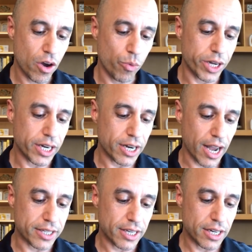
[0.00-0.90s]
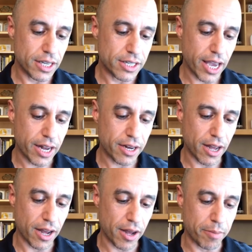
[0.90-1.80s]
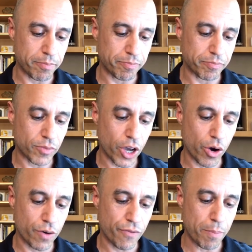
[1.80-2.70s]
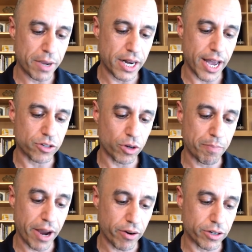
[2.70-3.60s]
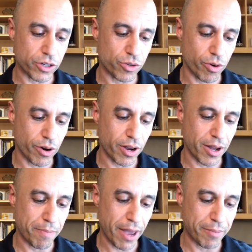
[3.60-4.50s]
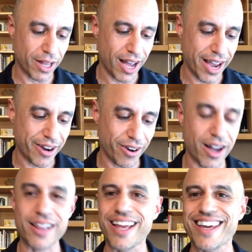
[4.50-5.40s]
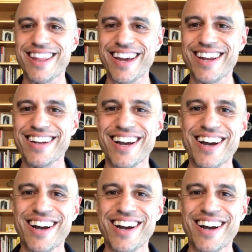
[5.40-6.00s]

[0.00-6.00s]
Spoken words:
We need an ICD-10 code for pediatric parent disorder. Pamela Hiker. I like that.